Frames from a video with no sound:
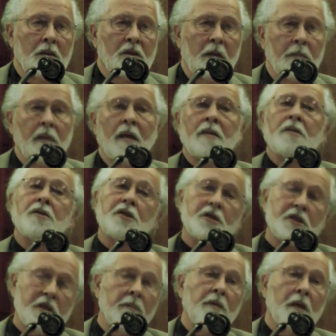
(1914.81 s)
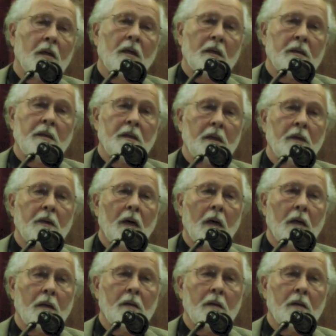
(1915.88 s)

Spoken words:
Some countries are similar, like in Iraq